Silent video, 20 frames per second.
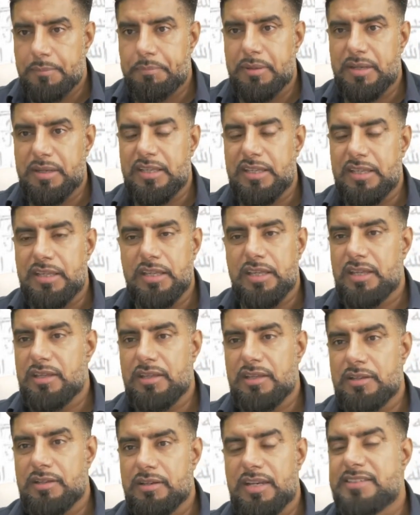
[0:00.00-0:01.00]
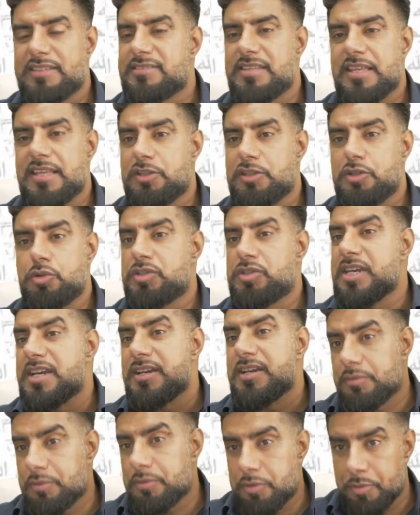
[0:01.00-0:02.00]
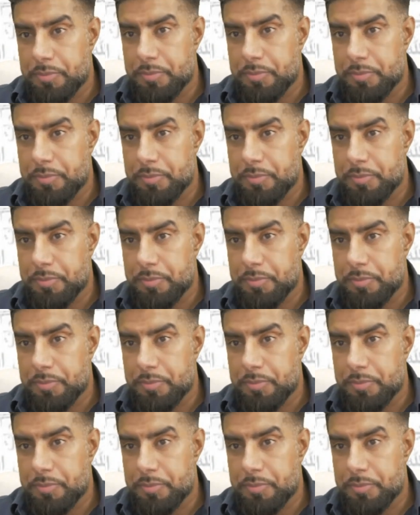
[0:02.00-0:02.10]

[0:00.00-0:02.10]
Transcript: But let's say you didn't,